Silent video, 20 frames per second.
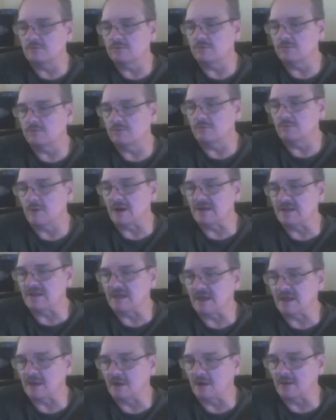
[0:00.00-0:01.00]
right
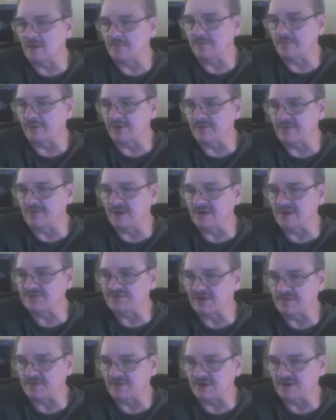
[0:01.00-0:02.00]
now I'm
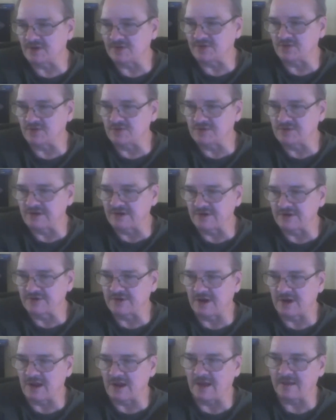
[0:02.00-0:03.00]
on 2-tier
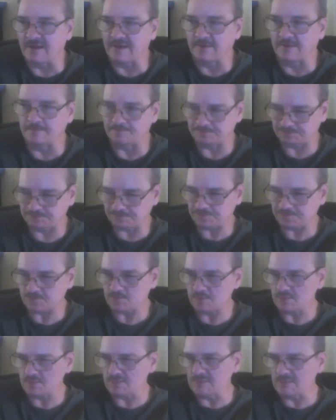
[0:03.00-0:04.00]
track.
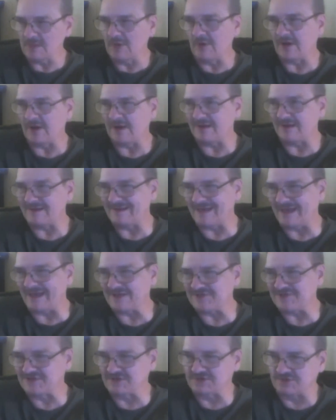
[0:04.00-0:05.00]
We're
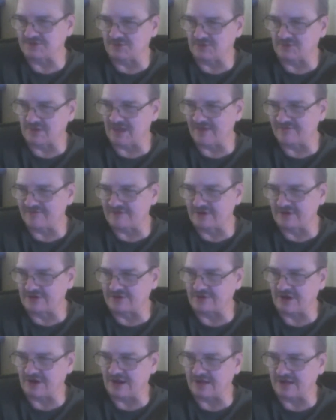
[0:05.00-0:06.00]
actually 2.5-tier
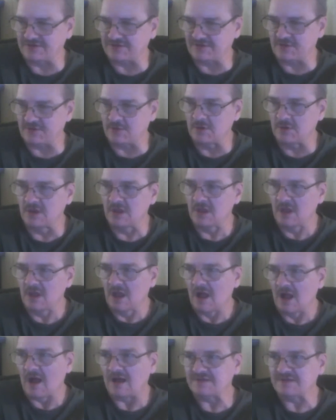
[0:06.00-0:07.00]
track. So
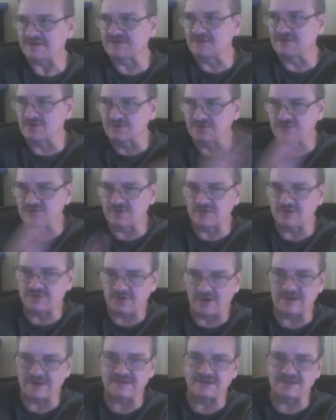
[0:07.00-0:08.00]
I still do the
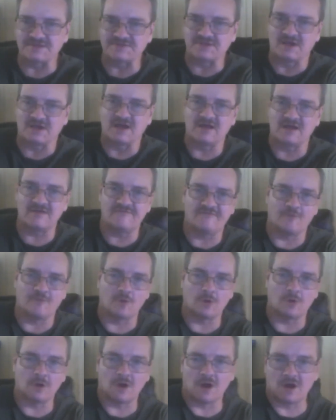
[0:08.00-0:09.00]
training side
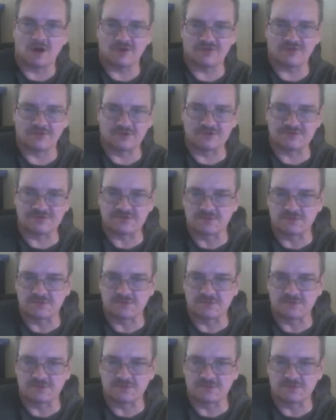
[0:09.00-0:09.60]
for authors,